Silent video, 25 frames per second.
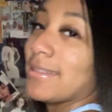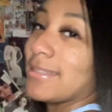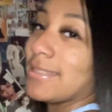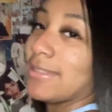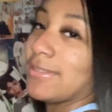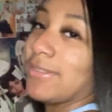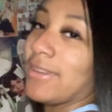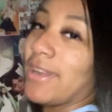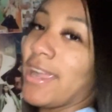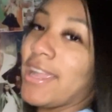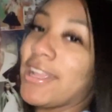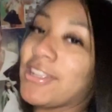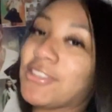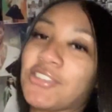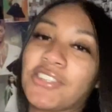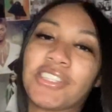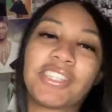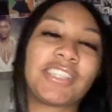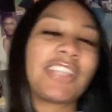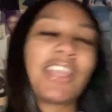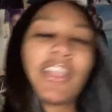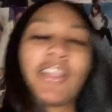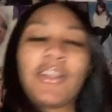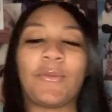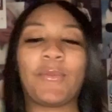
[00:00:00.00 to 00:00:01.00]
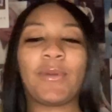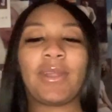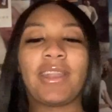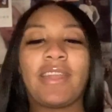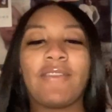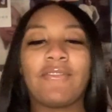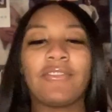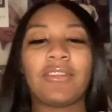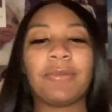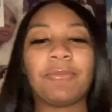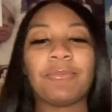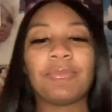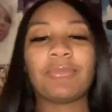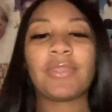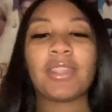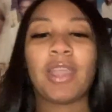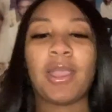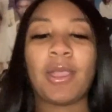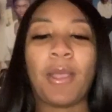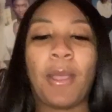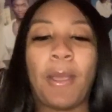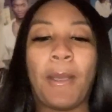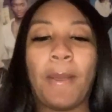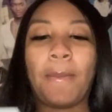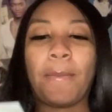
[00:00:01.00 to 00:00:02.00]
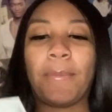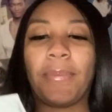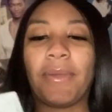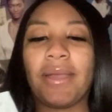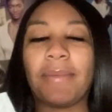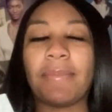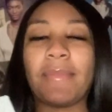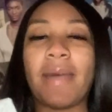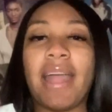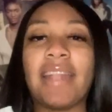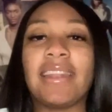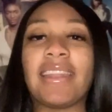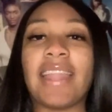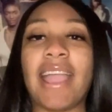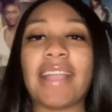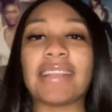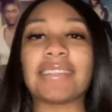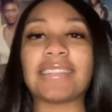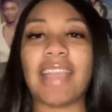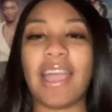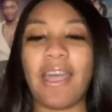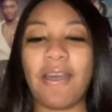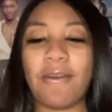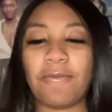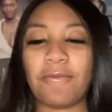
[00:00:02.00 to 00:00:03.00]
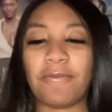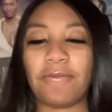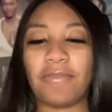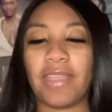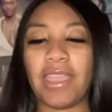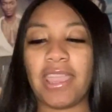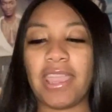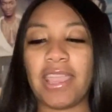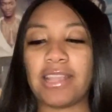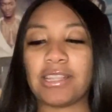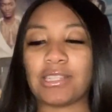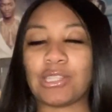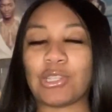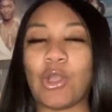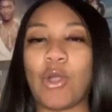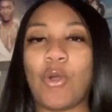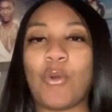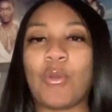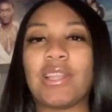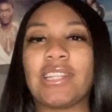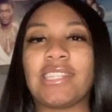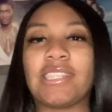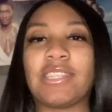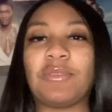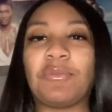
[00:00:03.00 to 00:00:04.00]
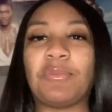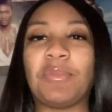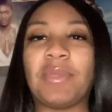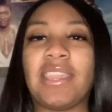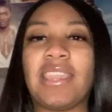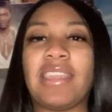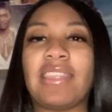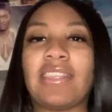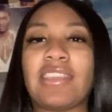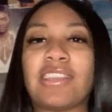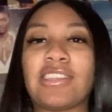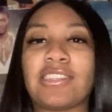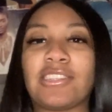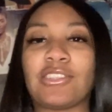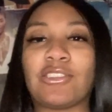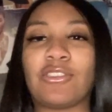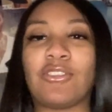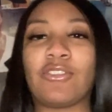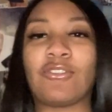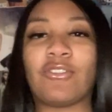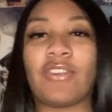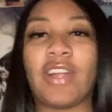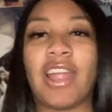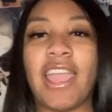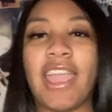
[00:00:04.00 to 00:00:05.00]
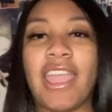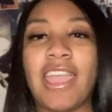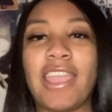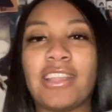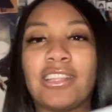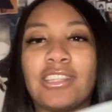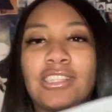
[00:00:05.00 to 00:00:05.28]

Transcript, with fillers: very interesting or whatever but my next outfit is going to be this gray